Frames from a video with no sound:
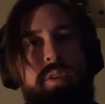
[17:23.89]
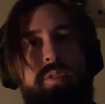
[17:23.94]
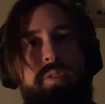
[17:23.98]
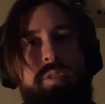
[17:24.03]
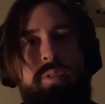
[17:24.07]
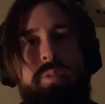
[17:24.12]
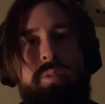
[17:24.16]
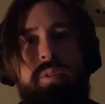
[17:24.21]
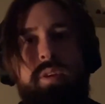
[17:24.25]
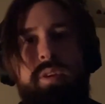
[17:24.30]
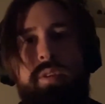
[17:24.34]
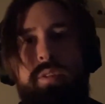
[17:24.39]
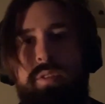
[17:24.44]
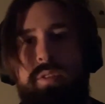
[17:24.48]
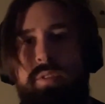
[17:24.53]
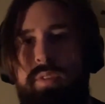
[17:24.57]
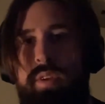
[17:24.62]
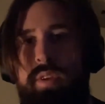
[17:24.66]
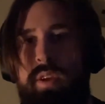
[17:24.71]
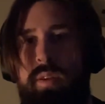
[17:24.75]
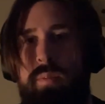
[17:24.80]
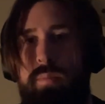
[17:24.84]
to
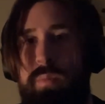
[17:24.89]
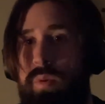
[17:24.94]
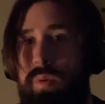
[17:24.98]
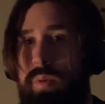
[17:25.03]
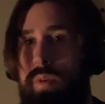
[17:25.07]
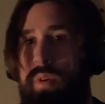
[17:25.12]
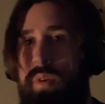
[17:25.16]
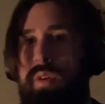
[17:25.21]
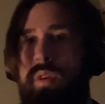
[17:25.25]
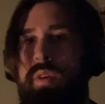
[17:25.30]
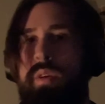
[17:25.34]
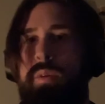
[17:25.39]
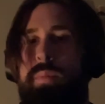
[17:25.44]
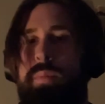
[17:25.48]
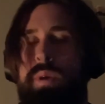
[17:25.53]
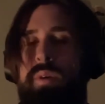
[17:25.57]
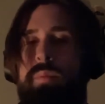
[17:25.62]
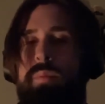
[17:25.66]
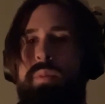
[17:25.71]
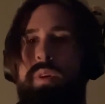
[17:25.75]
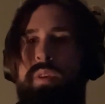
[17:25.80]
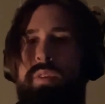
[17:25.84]
understand more
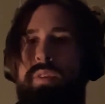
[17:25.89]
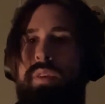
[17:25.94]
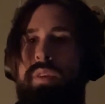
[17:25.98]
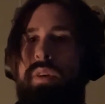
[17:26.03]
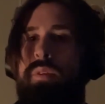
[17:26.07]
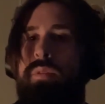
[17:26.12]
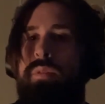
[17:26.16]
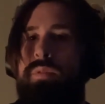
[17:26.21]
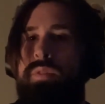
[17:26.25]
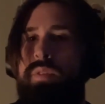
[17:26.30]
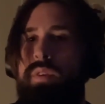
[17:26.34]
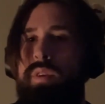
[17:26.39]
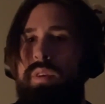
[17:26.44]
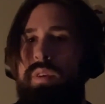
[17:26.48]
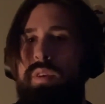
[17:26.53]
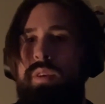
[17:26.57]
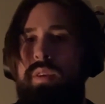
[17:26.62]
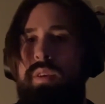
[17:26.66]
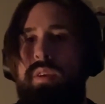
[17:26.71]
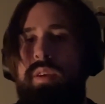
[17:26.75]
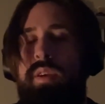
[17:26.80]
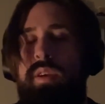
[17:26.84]
about myself
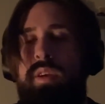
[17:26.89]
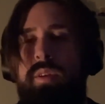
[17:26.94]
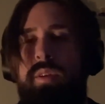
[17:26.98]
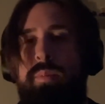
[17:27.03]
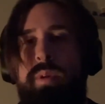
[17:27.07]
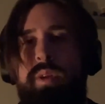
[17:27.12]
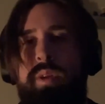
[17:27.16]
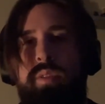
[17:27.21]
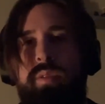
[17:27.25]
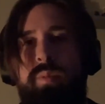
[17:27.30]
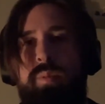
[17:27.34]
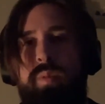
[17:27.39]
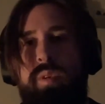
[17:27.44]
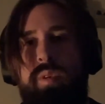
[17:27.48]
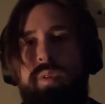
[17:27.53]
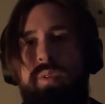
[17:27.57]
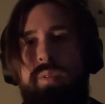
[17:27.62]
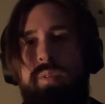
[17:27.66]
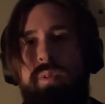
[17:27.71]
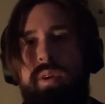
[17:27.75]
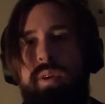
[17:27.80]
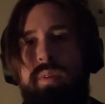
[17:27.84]
and about the world
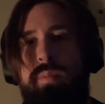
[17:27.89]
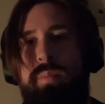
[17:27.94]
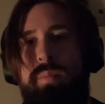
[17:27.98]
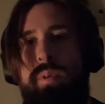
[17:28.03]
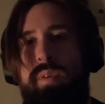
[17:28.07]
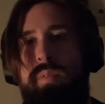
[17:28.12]
around me.